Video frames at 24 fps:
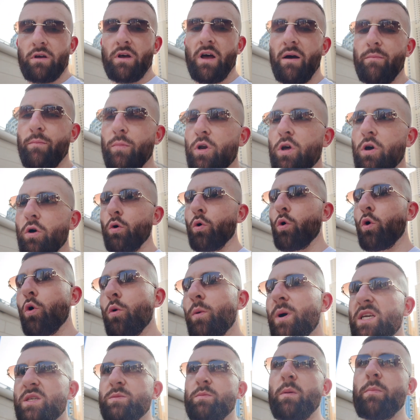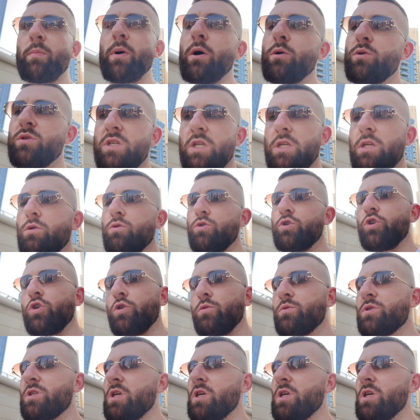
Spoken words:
I'm going to always be posting YouTube.